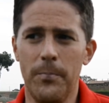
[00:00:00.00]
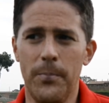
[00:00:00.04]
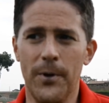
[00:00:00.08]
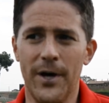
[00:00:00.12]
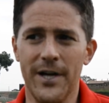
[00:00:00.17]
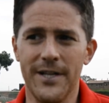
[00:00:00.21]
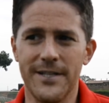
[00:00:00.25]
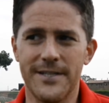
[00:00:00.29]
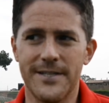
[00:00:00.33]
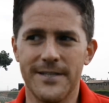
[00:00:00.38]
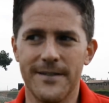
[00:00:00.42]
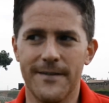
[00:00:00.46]

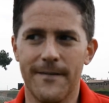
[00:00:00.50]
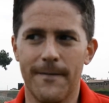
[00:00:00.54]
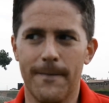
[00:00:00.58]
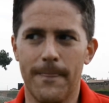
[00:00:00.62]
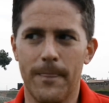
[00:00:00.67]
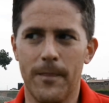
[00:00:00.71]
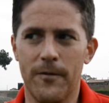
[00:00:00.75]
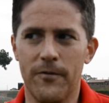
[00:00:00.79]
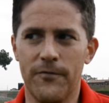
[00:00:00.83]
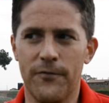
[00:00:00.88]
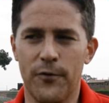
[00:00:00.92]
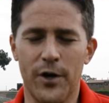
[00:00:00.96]
but
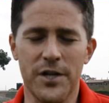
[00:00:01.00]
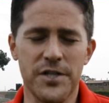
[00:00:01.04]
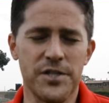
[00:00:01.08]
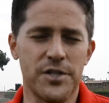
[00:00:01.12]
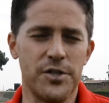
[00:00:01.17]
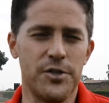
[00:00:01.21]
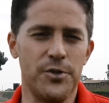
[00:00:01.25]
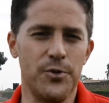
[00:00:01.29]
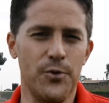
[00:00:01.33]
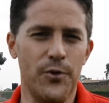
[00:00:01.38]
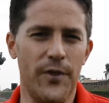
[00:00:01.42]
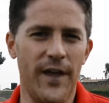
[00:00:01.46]
for us
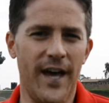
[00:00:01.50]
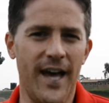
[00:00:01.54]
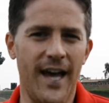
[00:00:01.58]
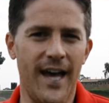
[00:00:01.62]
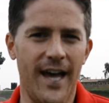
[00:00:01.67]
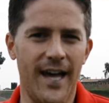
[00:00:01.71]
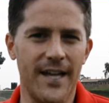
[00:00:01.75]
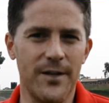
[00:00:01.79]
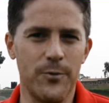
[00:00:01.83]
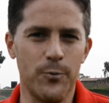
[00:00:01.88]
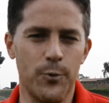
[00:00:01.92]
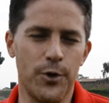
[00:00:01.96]
to do
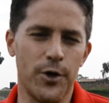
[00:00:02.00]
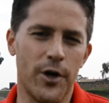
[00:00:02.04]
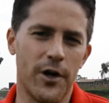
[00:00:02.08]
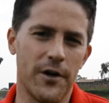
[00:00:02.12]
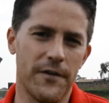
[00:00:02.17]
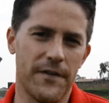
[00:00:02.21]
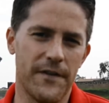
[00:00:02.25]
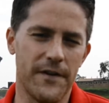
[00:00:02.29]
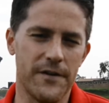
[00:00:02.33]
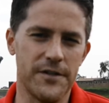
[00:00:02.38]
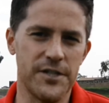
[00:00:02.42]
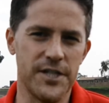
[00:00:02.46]
that would
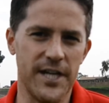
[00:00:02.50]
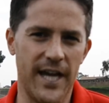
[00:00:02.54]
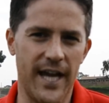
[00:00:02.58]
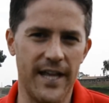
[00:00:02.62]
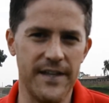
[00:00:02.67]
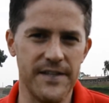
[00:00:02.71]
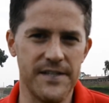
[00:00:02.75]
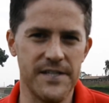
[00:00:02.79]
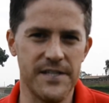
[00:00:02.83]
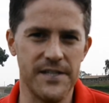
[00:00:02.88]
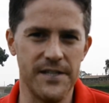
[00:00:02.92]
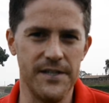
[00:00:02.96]
hurt their
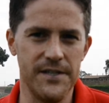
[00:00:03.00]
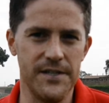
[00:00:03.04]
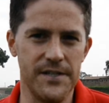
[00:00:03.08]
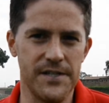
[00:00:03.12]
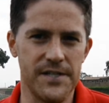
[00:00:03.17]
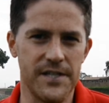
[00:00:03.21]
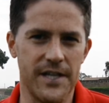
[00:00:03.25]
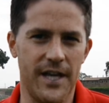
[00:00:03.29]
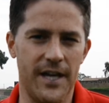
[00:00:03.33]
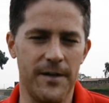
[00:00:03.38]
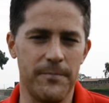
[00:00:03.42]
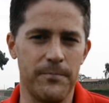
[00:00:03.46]

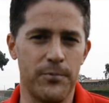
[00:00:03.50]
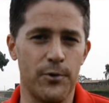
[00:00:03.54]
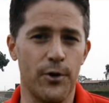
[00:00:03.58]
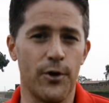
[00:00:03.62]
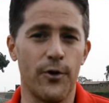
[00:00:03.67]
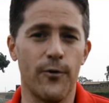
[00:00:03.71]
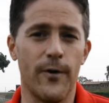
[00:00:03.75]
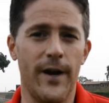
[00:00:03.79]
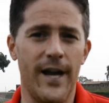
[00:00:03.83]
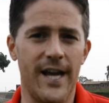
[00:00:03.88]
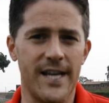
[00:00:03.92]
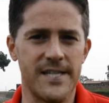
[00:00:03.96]
chances at
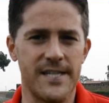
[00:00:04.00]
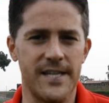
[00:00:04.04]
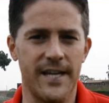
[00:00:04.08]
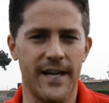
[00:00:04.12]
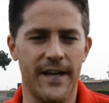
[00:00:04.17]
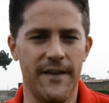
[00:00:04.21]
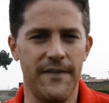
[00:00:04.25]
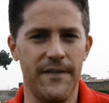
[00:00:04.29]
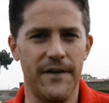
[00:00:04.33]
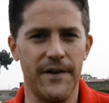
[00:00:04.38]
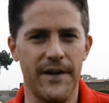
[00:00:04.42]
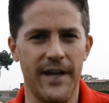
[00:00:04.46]

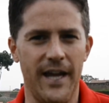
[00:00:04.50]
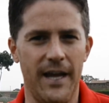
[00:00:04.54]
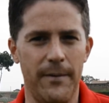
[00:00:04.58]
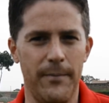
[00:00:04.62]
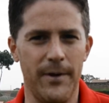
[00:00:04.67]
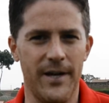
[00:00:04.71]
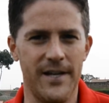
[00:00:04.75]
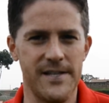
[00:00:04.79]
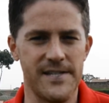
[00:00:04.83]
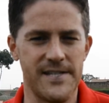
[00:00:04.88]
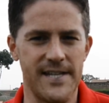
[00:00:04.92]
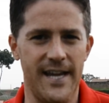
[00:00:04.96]
progressing in their game
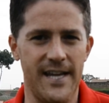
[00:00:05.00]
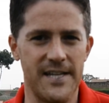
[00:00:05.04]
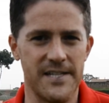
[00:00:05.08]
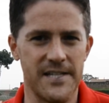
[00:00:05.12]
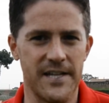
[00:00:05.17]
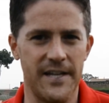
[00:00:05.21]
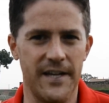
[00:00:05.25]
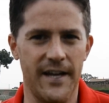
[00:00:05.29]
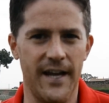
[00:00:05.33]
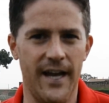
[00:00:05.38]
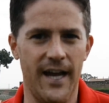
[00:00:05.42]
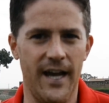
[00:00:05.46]
against AS
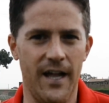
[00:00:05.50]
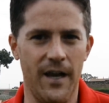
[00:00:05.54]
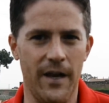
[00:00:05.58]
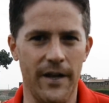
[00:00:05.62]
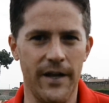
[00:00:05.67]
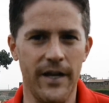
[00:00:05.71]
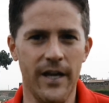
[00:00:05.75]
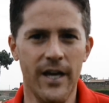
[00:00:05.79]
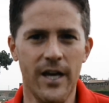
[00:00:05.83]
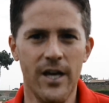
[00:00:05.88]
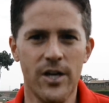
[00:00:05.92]
Kigali.